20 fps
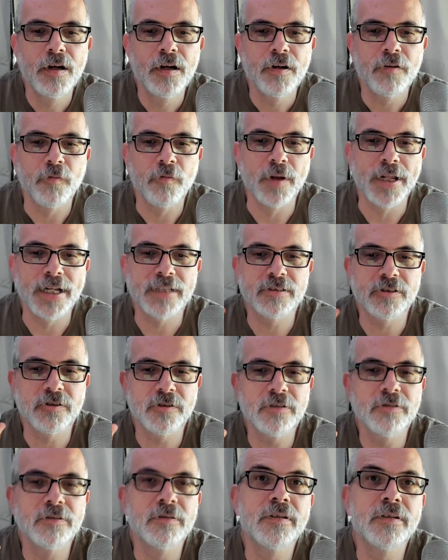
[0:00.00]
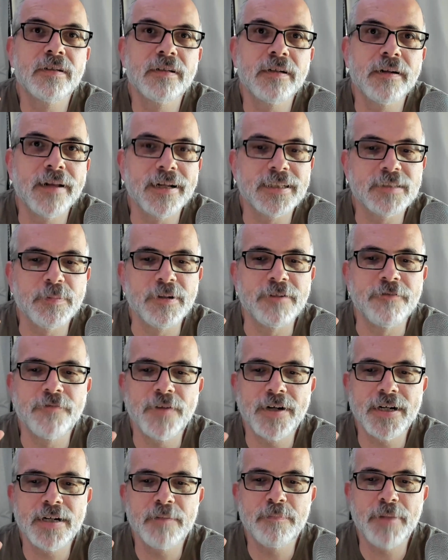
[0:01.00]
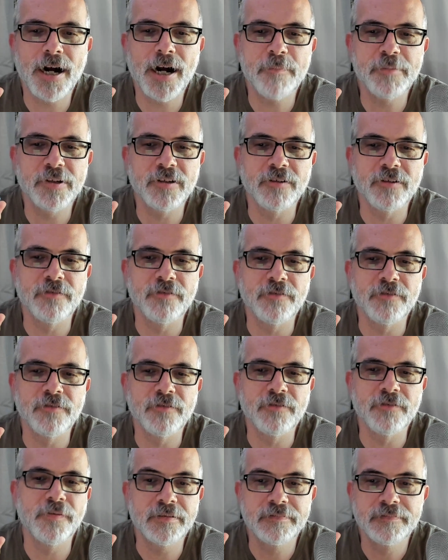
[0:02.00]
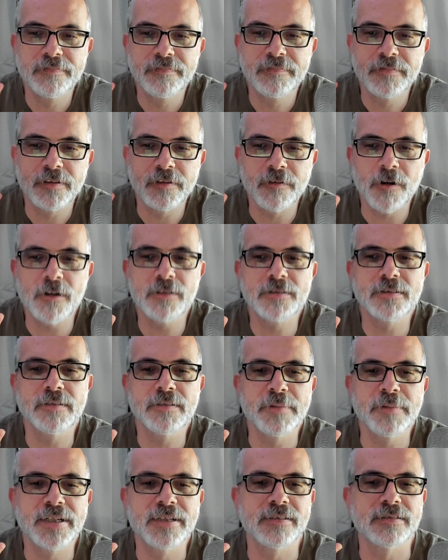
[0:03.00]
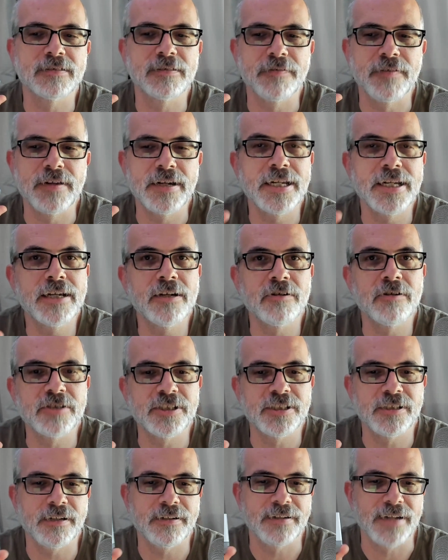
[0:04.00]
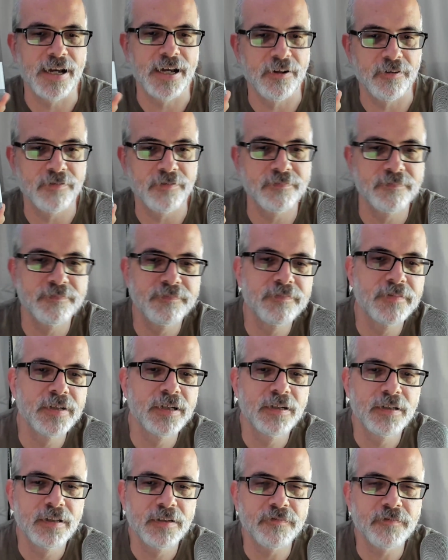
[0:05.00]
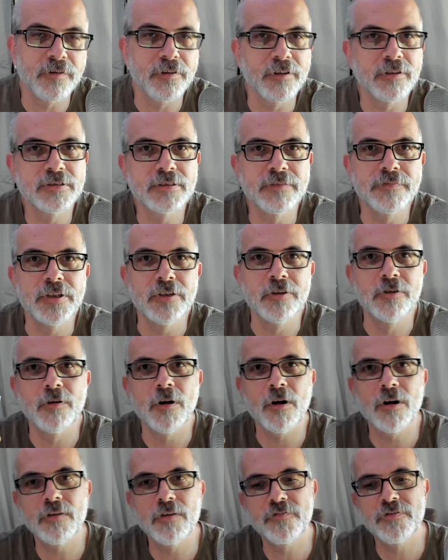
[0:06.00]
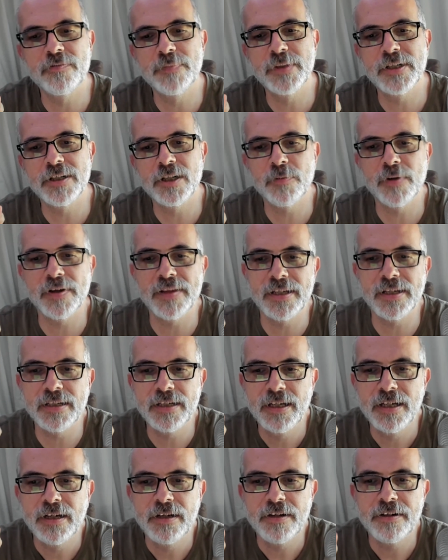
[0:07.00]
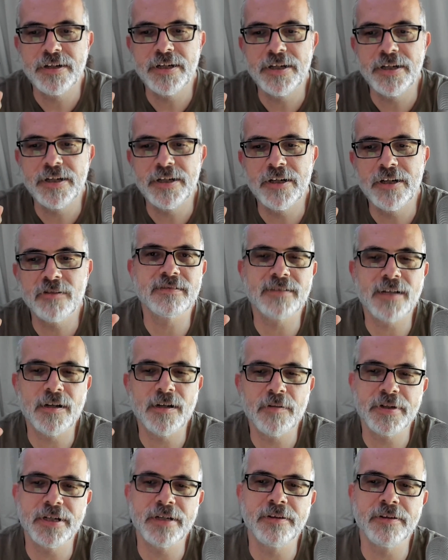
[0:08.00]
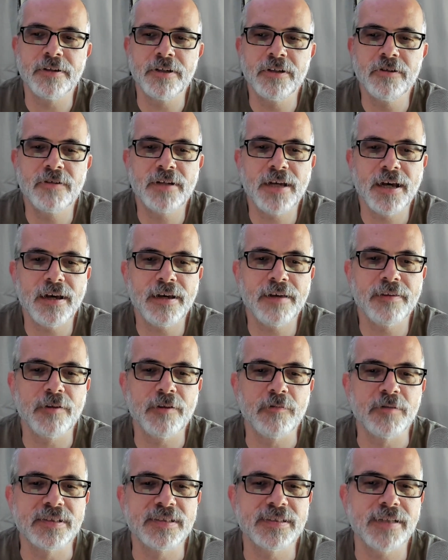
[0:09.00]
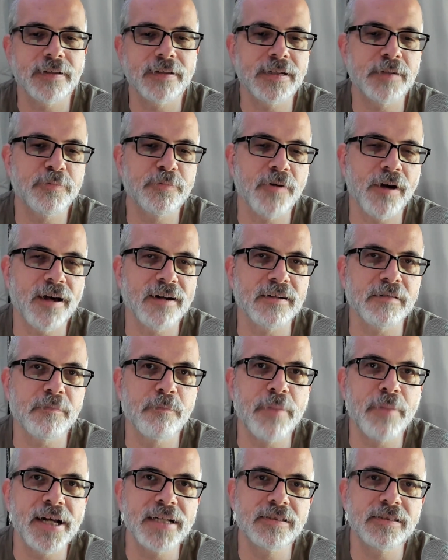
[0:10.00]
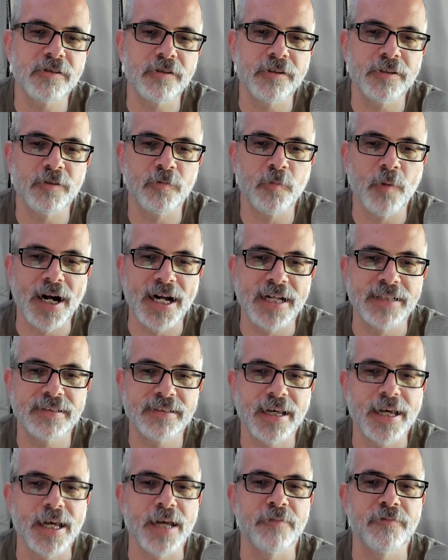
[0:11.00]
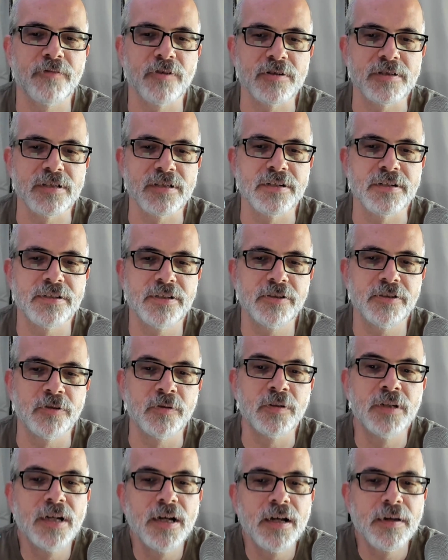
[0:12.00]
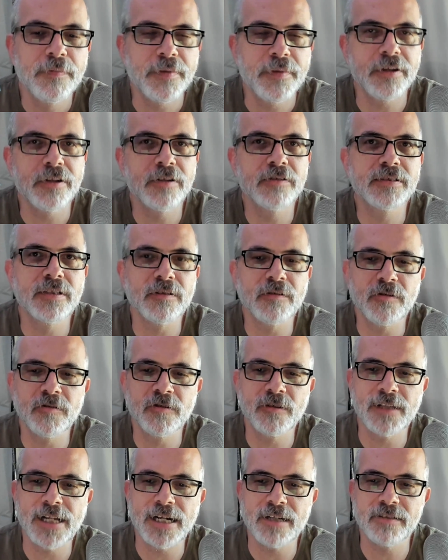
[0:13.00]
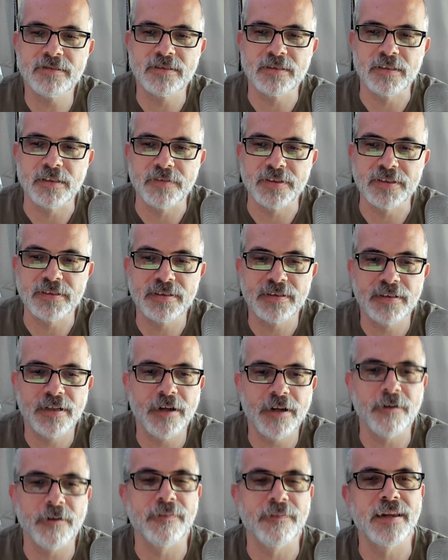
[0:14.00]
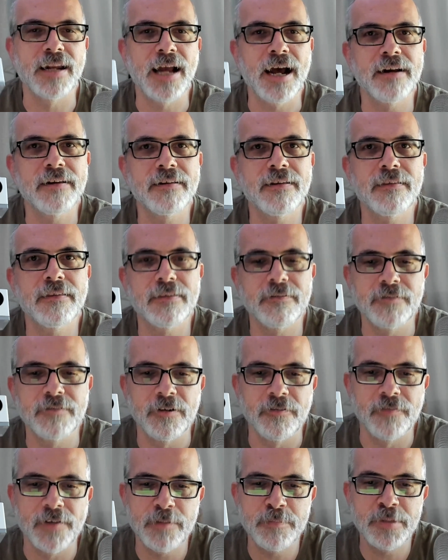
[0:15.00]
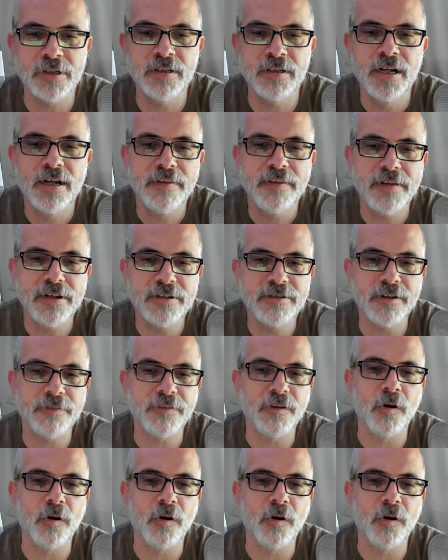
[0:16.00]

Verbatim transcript: Well, that's true, and that's been a very popular video, largely because of the Neo shutdown. For those of you who aren't familiar with it, Neos is a company in the UK that was selling a product based on the Wyze Cam version 2 They used their own cloud service, and on the 19th of November, they shut the